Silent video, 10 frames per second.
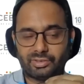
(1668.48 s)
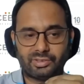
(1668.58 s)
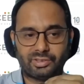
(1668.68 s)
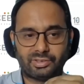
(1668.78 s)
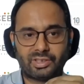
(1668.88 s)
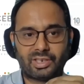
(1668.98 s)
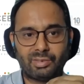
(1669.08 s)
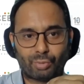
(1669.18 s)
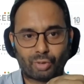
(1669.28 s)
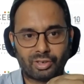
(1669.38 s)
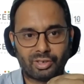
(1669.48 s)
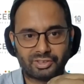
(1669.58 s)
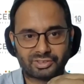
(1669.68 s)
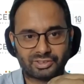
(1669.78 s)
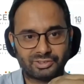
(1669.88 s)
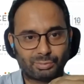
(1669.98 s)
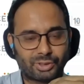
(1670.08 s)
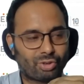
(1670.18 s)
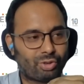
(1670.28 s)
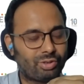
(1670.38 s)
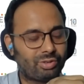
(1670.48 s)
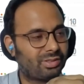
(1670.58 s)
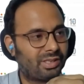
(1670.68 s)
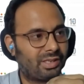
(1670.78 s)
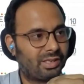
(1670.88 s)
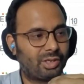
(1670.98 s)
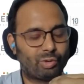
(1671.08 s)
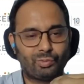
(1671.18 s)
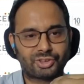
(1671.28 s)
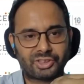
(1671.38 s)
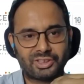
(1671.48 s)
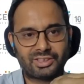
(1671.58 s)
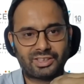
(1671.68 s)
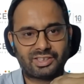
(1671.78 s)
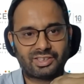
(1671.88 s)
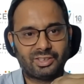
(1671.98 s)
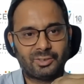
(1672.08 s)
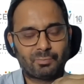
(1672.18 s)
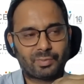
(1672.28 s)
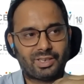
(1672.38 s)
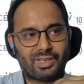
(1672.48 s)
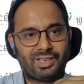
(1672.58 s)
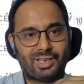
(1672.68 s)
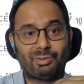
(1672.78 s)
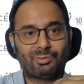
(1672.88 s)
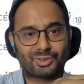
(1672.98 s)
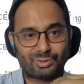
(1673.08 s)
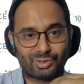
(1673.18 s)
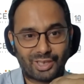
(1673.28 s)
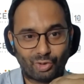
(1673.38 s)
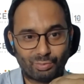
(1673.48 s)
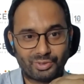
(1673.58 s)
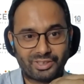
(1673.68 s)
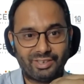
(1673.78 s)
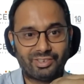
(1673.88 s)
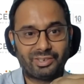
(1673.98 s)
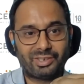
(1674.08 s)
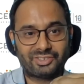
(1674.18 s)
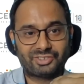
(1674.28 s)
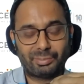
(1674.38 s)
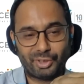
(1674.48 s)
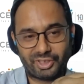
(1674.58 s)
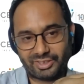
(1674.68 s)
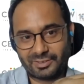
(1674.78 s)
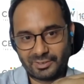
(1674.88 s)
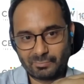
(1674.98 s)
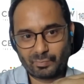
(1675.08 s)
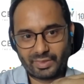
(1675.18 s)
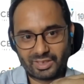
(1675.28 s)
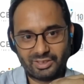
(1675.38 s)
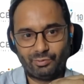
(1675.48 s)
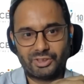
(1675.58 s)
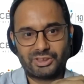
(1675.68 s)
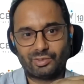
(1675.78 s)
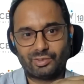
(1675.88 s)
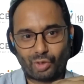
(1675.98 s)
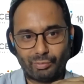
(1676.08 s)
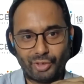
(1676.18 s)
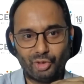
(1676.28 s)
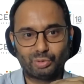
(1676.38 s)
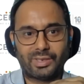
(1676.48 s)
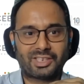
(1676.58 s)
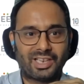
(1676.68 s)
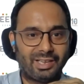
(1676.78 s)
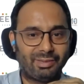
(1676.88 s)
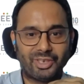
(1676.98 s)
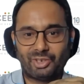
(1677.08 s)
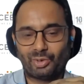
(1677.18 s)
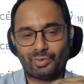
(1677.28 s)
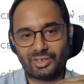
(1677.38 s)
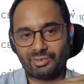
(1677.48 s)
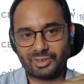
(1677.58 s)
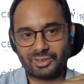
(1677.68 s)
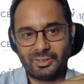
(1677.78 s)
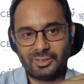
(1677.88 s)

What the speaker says: there are important lessons, but all I always think that, I mean, first of all, I hope it never gets repeated in whichever form, induced by climate or wherever,